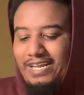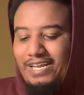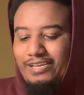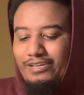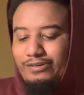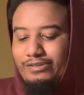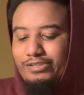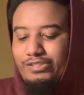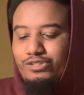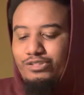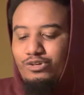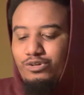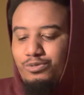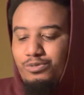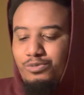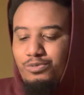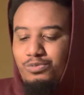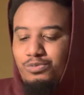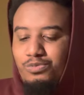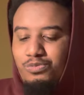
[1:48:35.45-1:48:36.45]
and you're
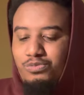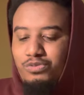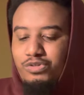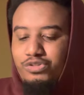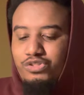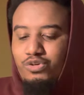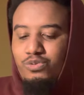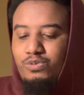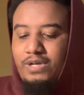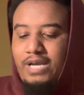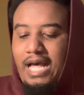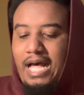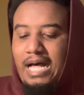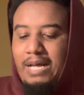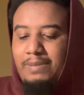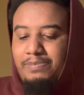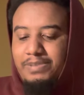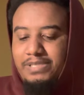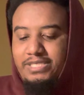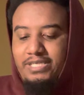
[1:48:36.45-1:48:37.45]
so
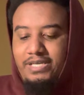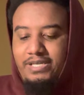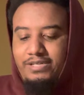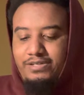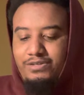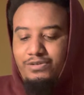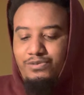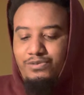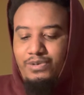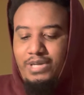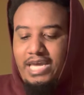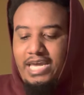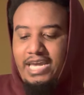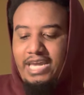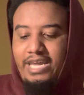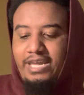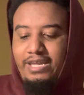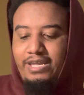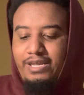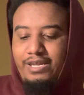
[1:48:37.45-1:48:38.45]
competent,
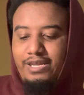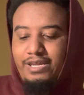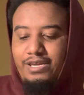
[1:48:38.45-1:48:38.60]
okay?